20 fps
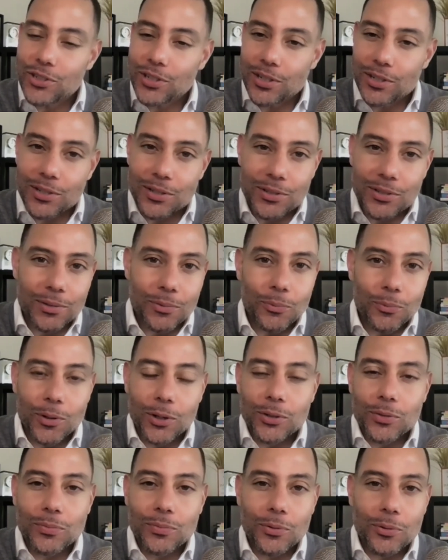She is
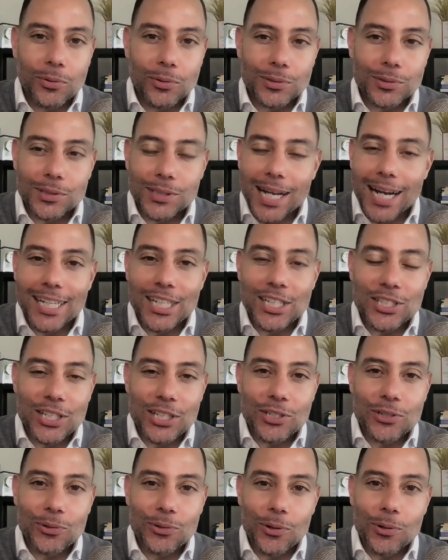wonderful,
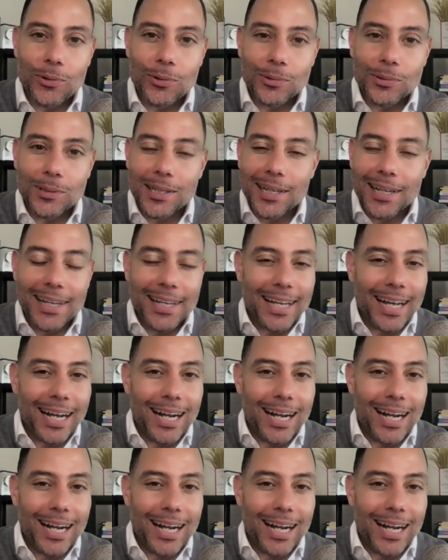96-year-old.